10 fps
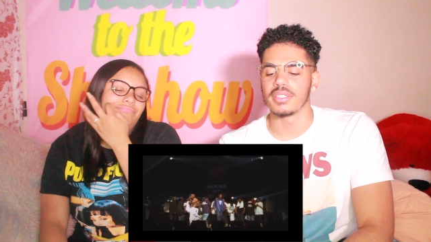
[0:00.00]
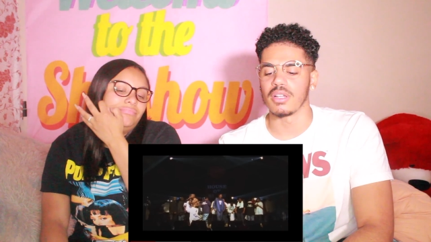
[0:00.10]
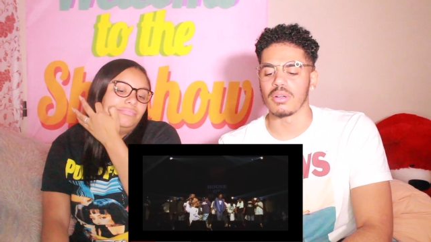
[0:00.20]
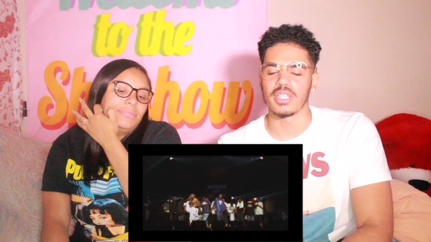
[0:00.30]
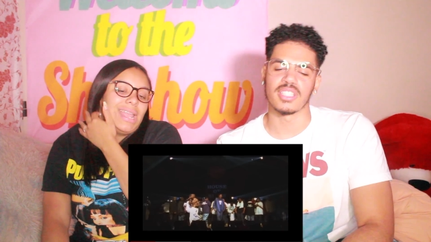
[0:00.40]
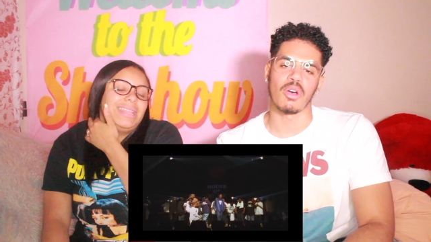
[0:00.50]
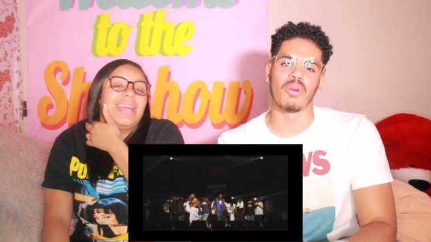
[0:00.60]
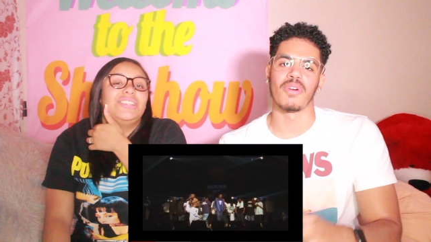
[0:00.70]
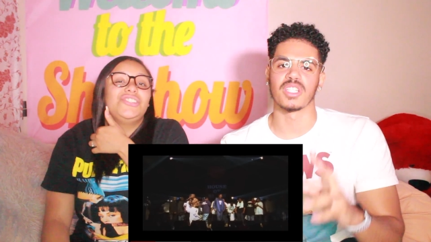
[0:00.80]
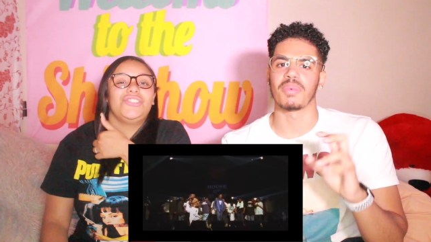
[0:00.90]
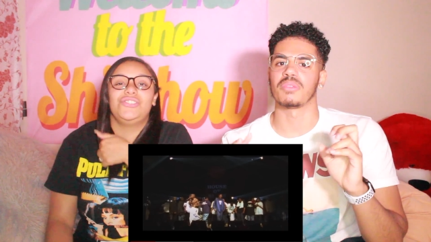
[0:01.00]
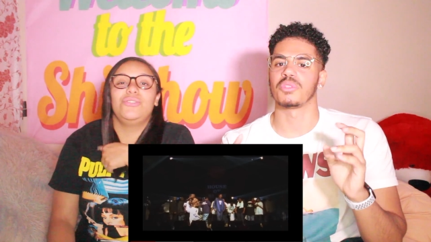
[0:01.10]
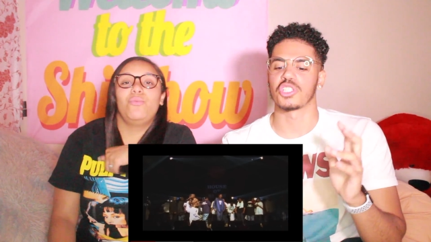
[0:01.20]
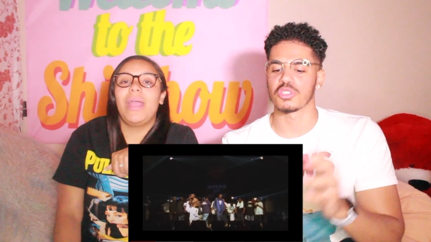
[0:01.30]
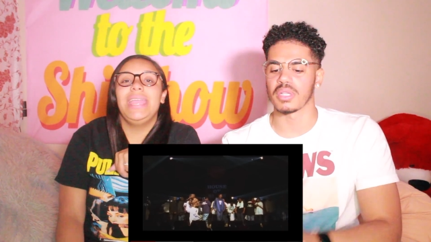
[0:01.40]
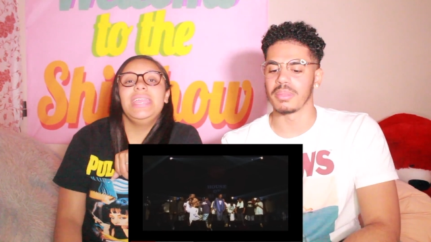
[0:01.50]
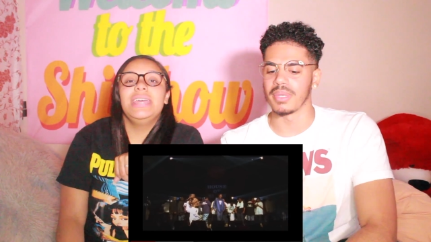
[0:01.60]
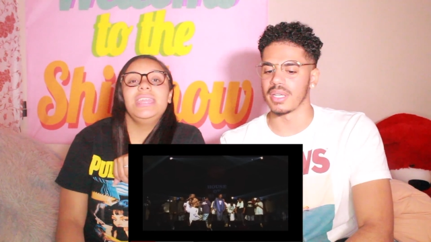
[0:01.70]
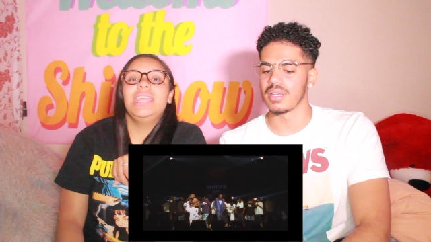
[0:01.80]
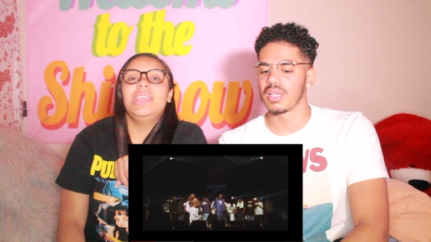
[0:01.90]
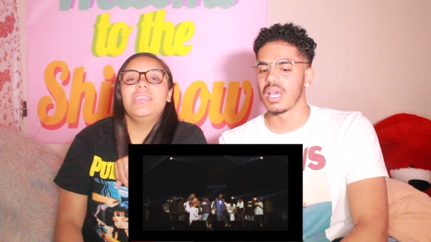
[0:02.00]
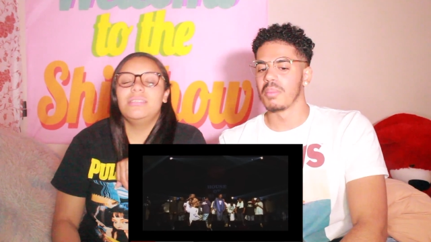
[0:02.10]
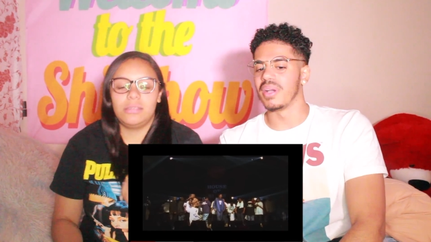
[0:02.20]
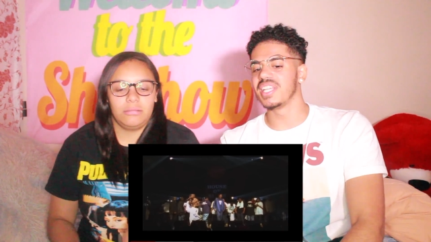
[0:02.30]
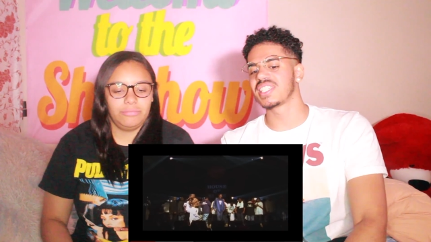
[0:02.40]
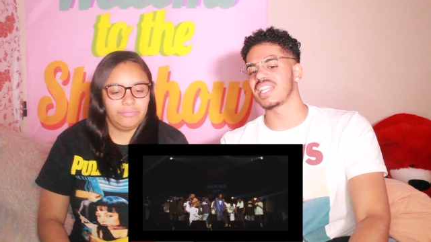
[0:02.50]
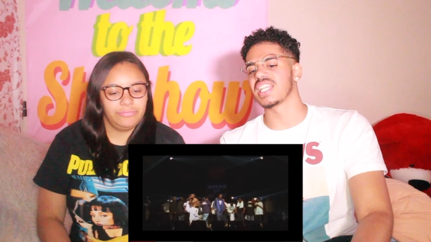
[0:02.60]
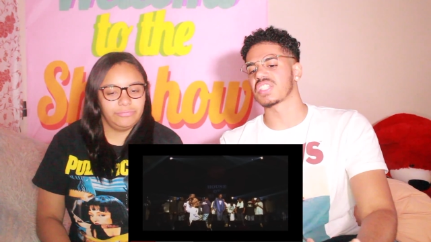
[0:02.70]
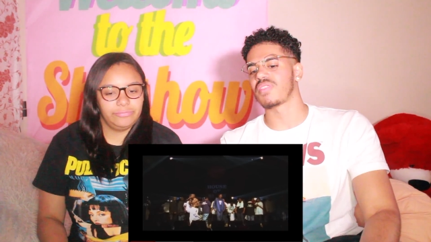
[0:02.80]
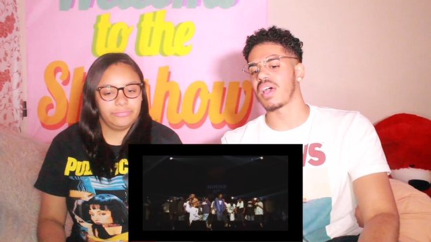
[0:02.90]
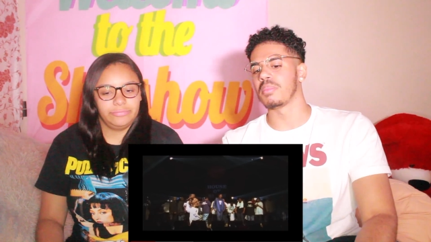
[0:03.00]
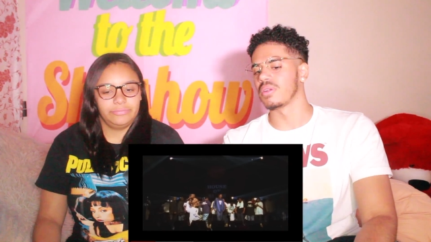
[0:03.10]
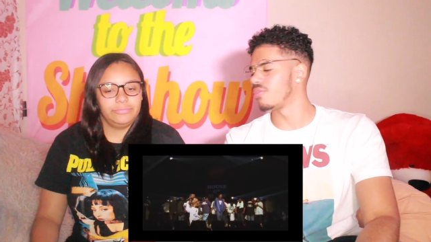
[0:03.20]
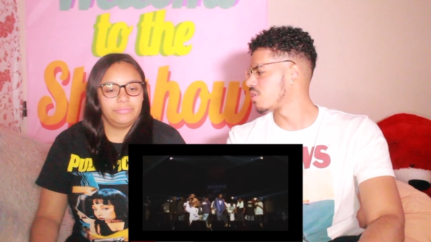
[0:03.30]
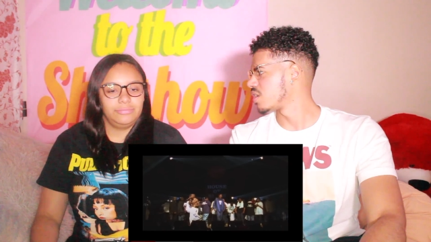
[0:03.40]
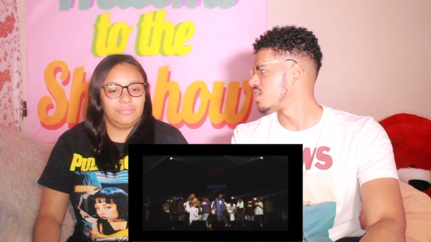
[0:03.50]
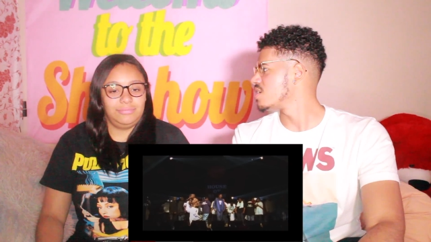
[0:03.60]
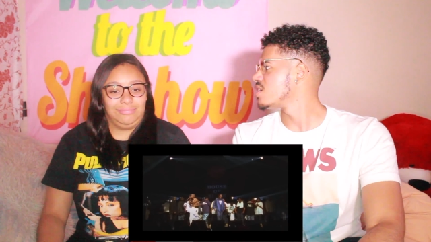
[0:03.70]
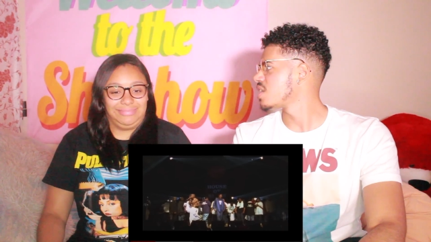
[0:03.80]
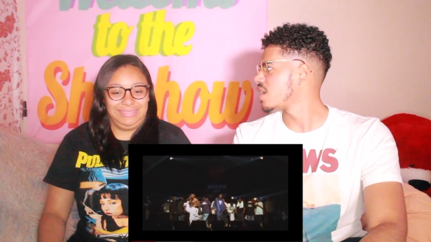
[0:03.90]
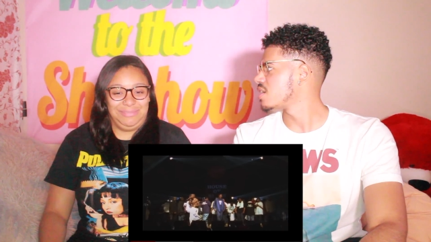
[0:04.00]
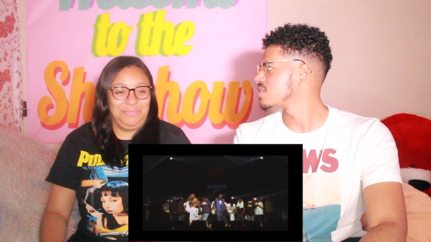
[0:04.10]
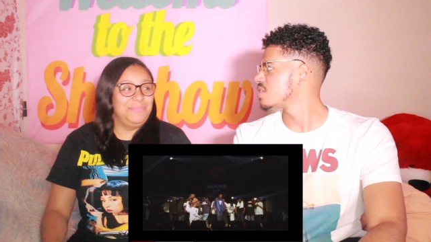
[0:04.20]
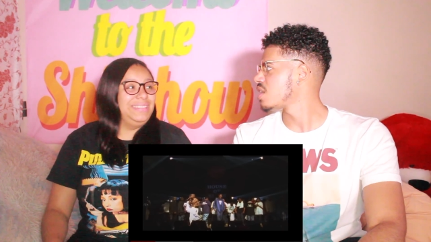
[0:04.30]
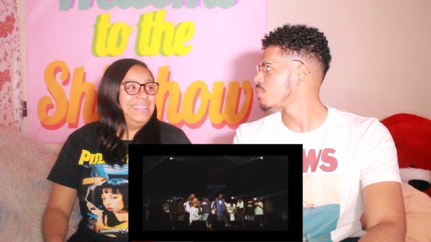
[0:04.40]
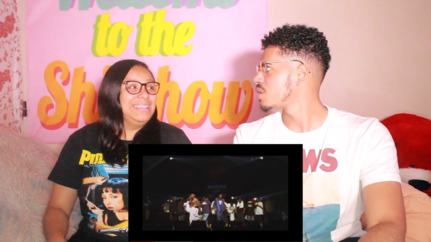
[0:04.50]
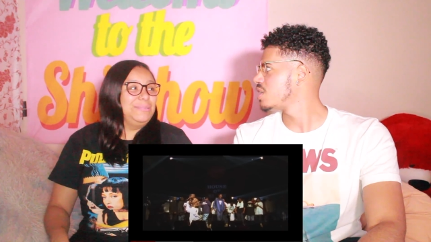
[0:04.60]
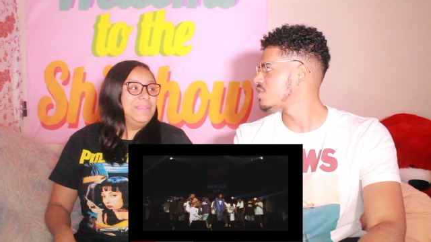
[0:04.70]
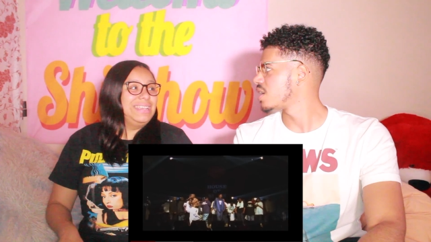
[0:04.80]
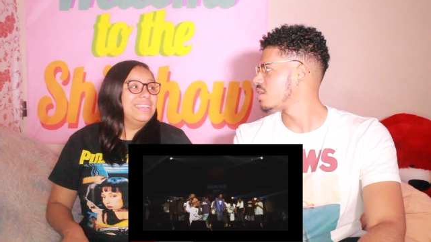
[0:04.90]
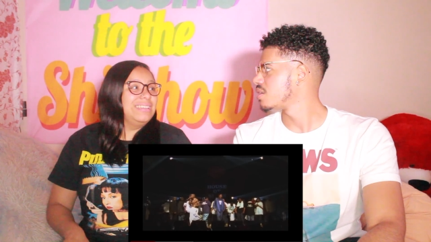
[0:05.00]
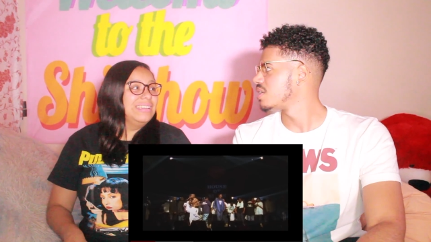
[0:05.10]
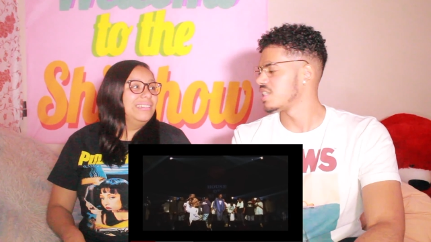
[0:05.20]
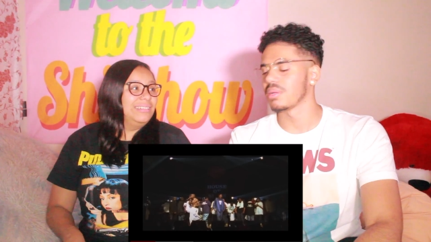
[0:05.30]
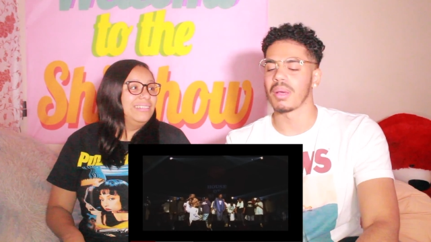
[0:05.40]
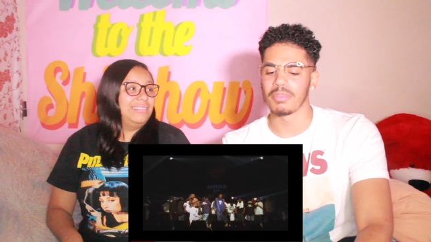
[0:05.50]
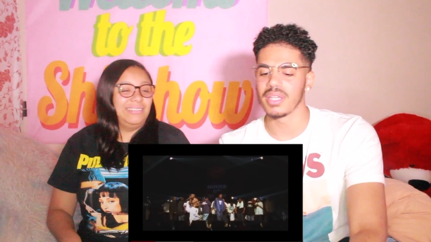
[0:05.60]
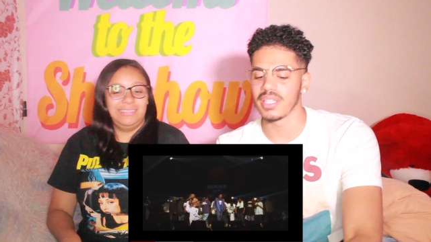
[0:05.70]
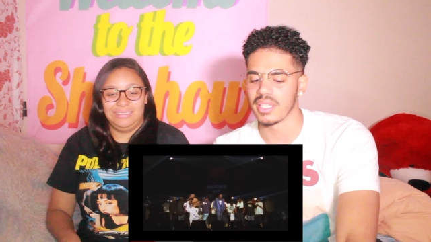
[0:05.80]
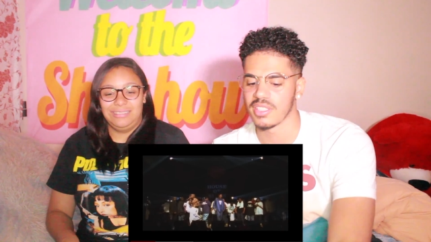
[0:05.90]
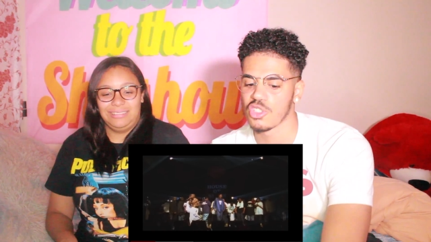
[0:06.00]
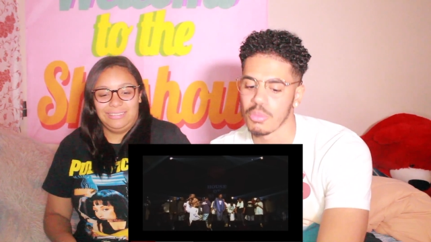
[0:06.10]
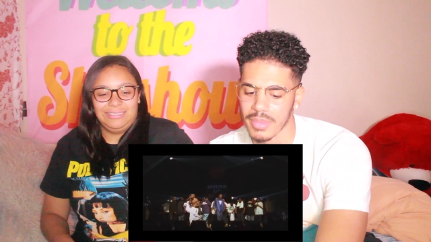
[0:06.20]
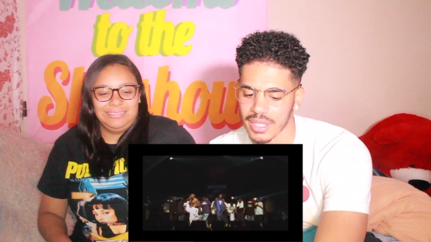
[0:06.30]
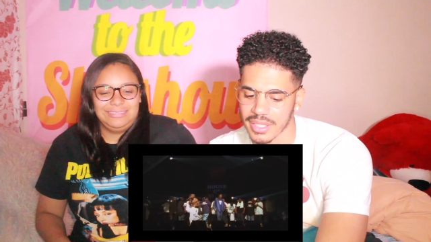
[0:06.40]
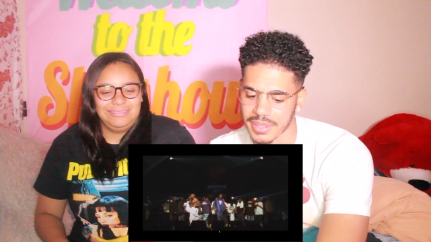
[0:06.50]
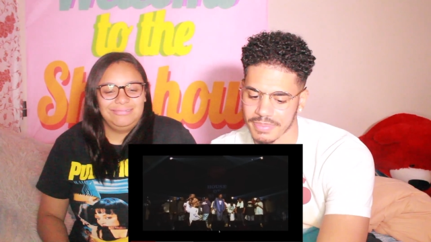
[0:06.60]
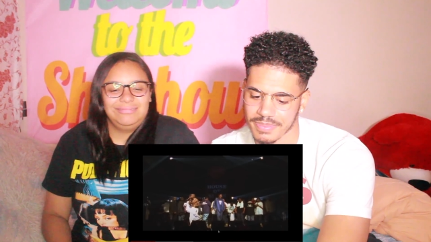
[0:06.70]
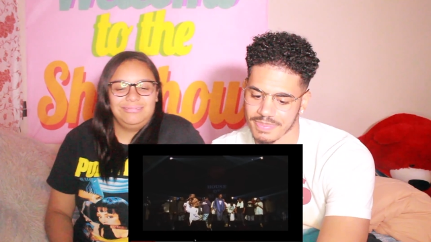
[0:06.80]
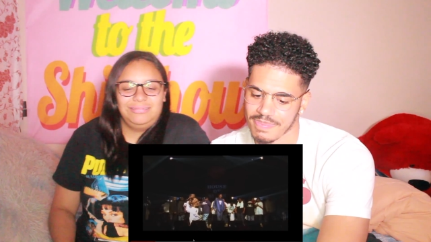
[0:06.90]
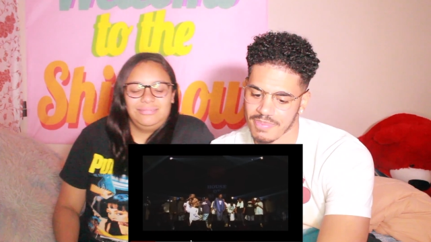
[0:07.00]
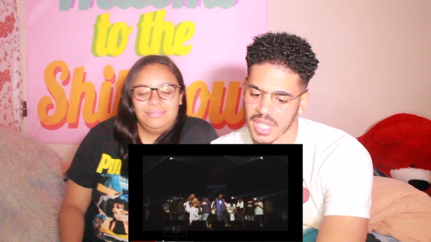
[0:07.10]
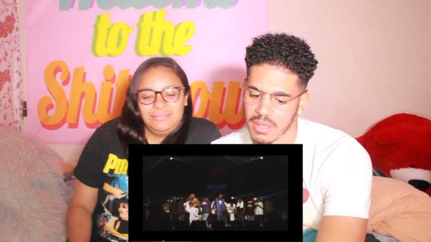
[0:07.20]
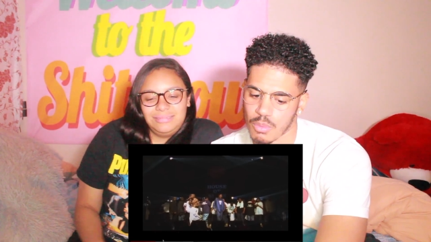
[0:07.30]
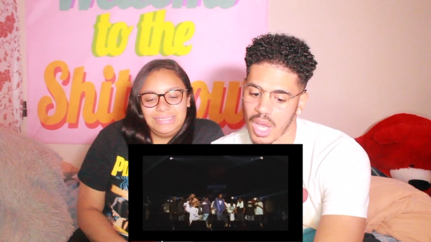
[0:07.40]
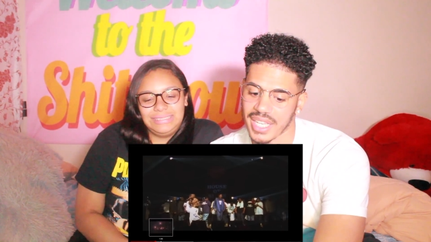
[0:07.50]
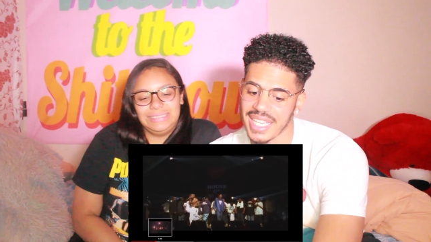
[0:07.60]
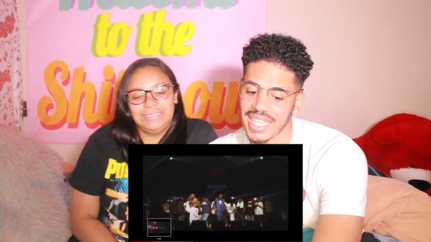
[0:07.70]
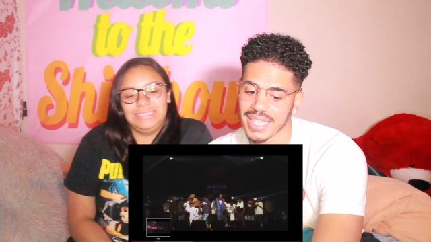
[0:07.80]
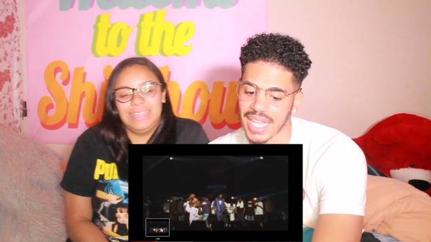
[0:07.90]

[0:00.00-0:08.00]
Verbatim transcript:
Speaker 1: you know it's all about about good streaming. But he said this fat motherfucker. Is that is, is that what he said? He's talking about Biggie, two million. Why he